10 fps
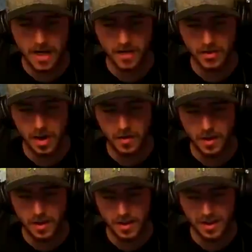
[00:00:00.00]

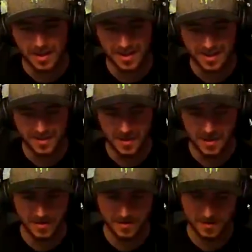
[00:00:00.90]
Oh, fuck!
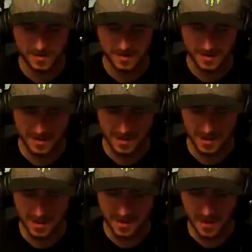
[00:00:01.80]
Well, at
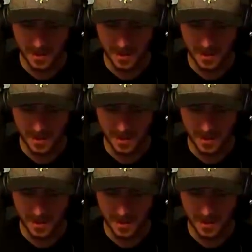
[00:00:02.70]
least I'm not